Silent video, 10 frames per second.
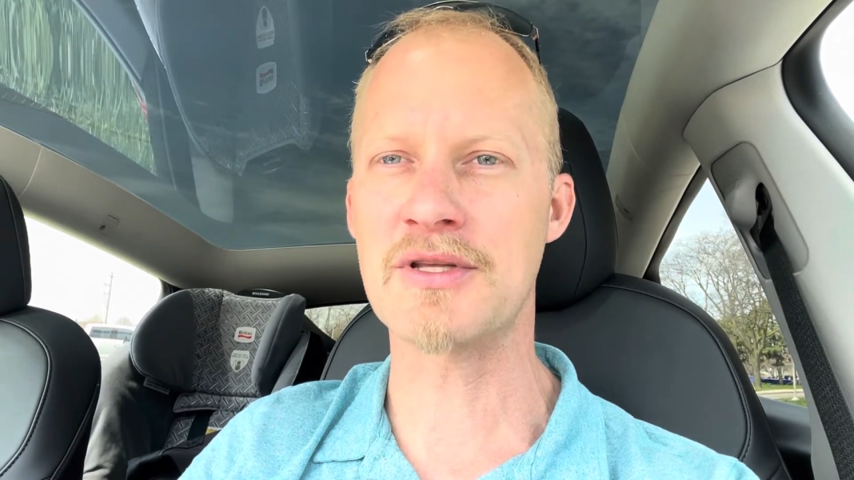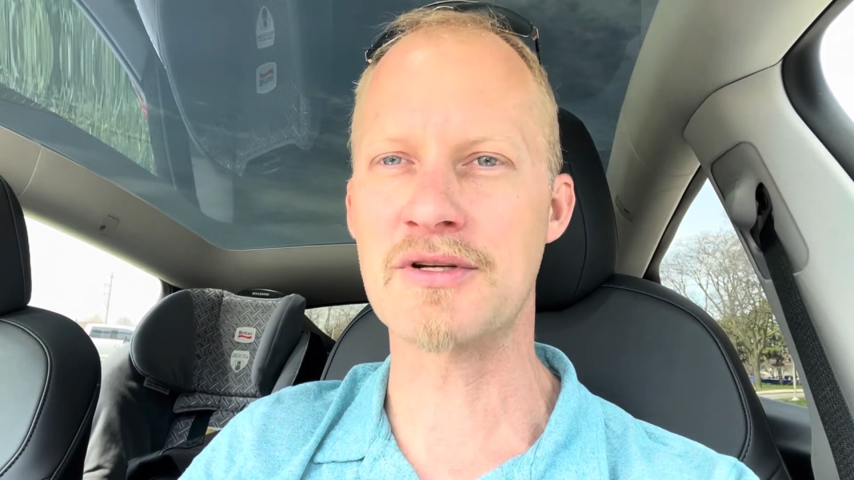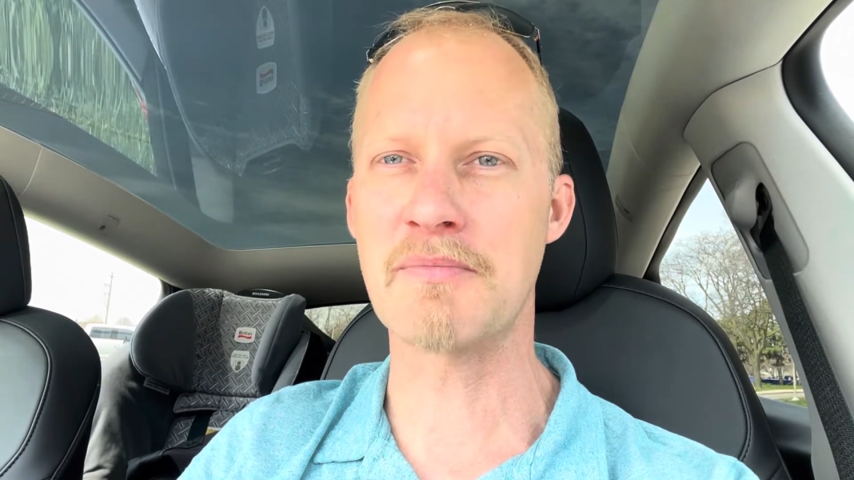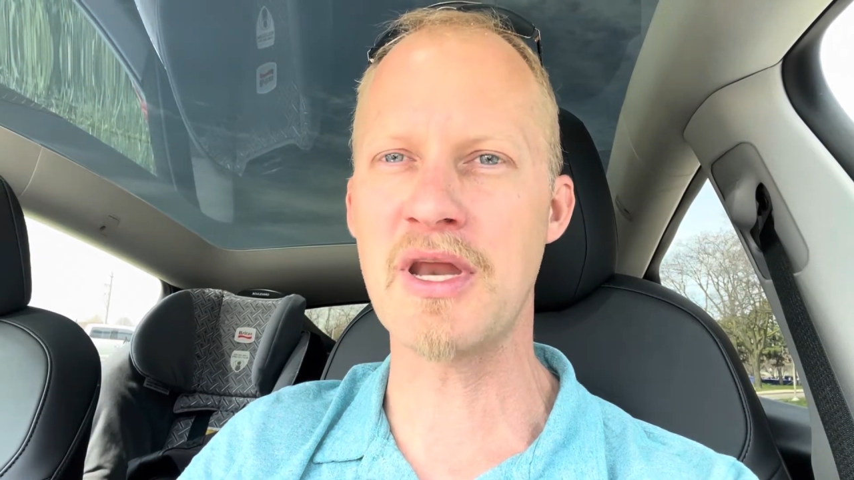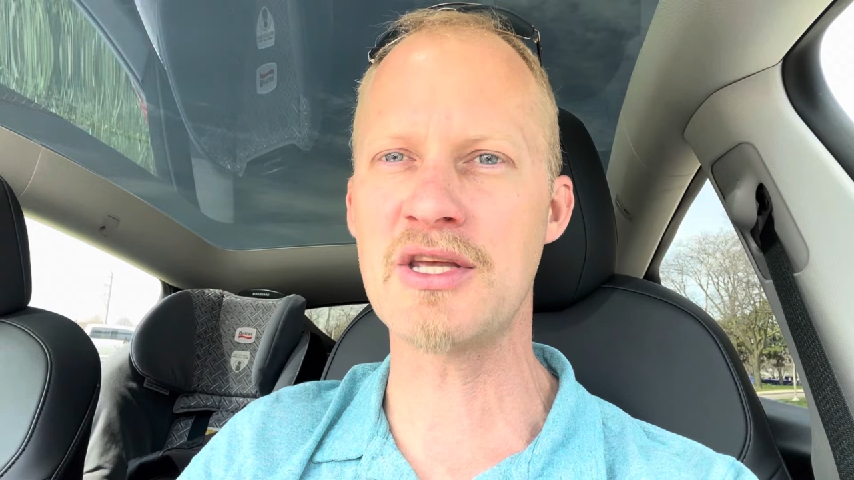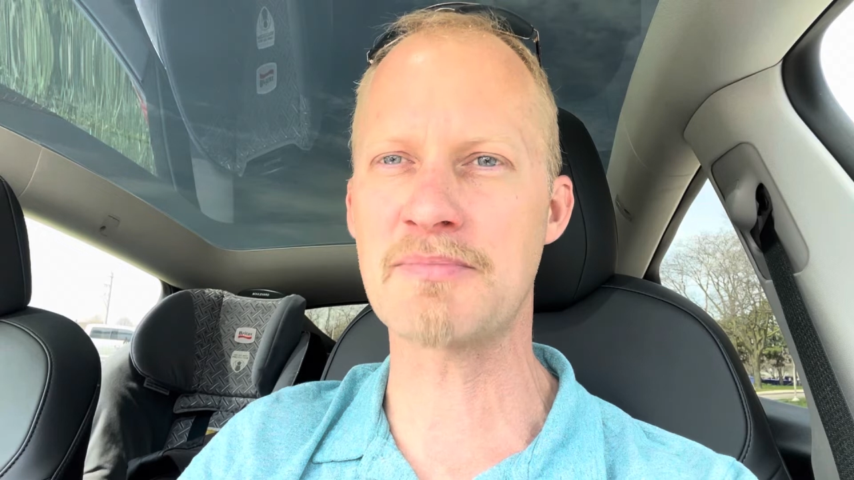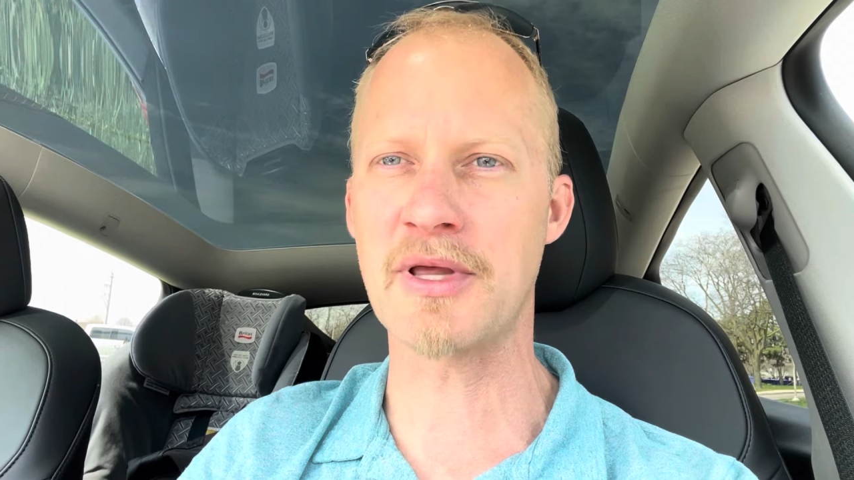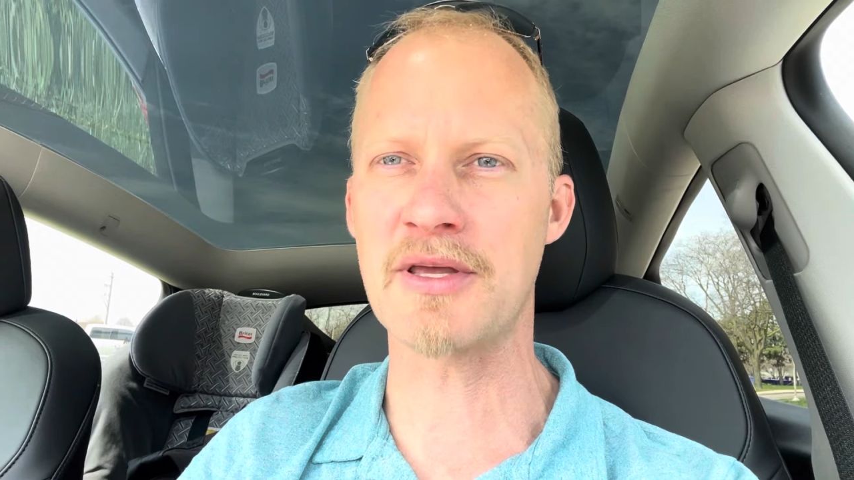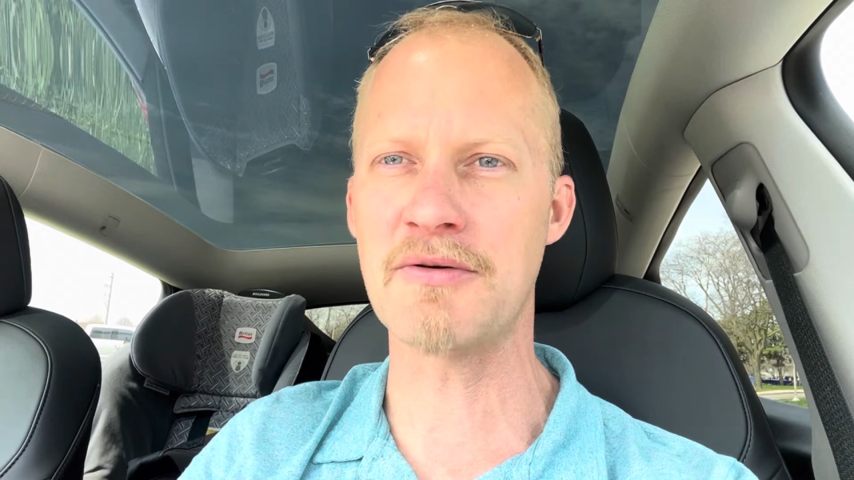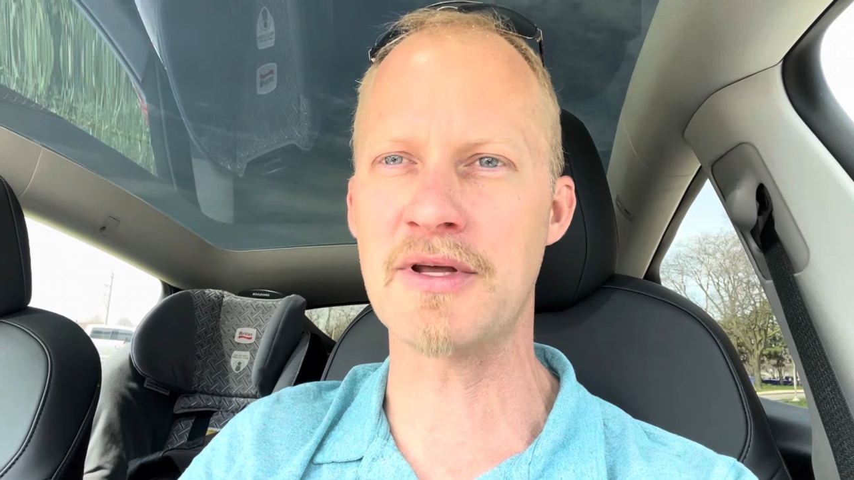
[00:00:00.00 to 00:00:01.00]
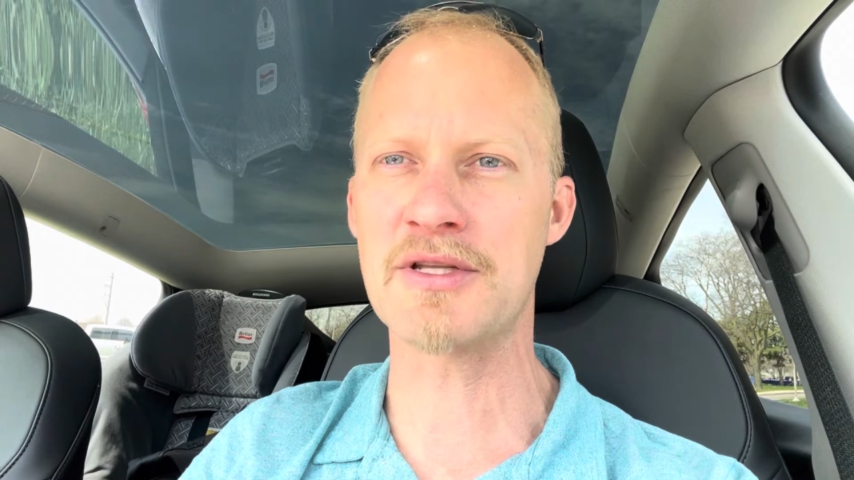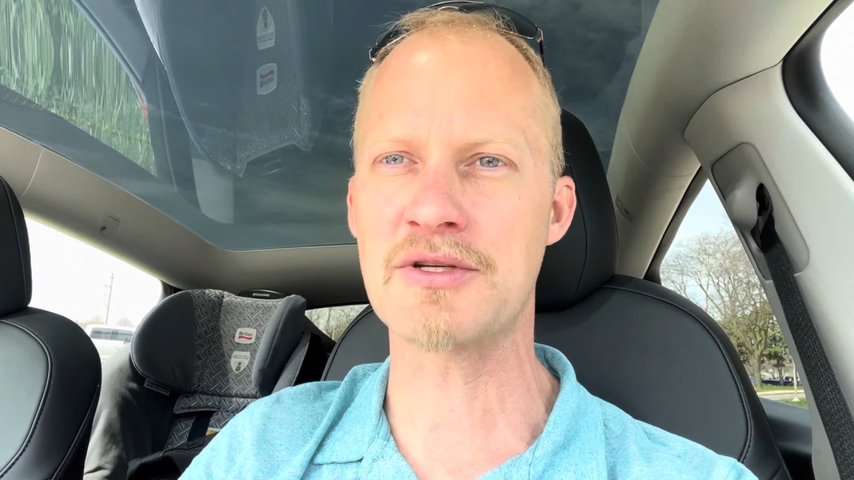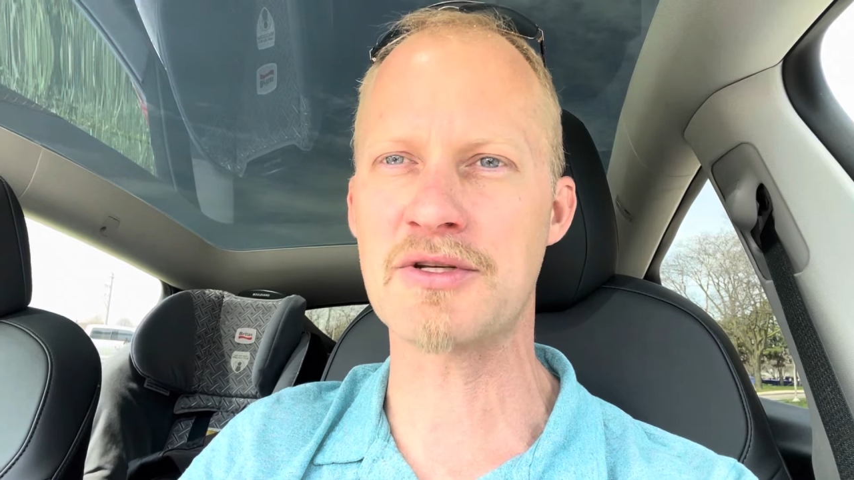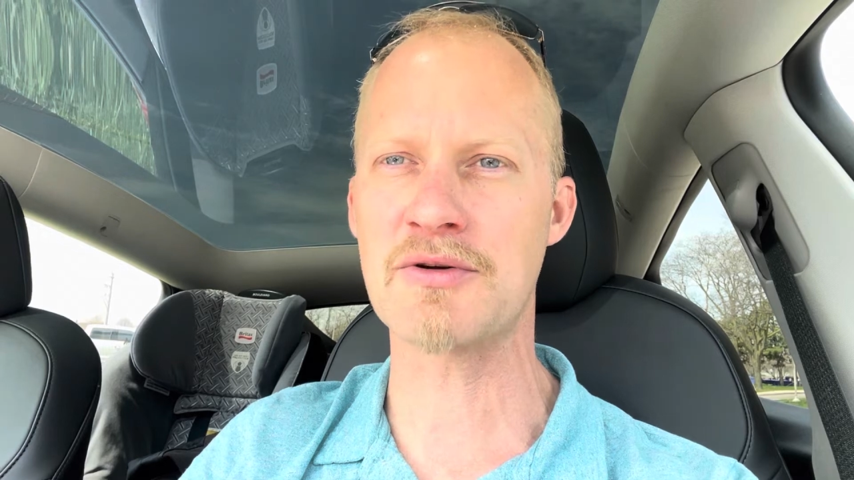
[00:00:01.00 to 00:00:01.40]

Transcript: There's mini split units,